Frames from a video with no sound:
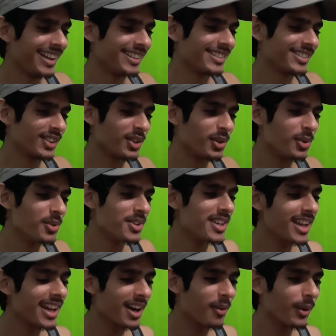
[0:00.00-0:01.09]
So
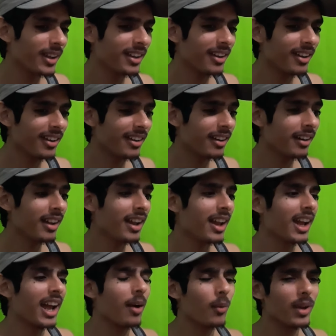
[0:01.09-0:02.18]
yeah, we got her.
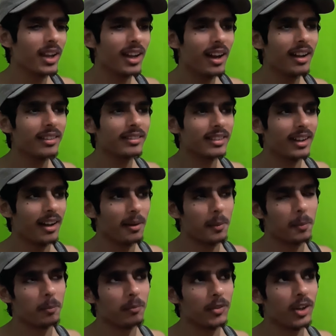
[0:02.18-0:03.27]
And we got,
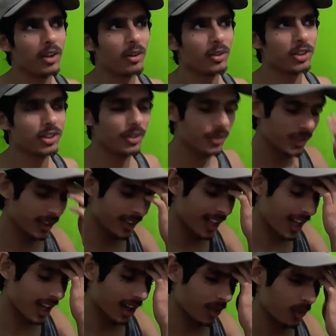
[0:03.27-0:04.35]
you know, something
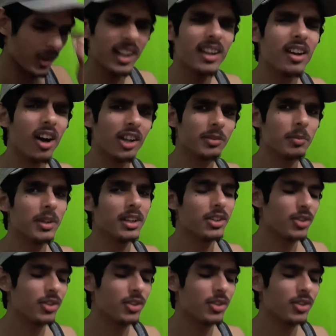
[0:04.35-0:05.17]
that really got me.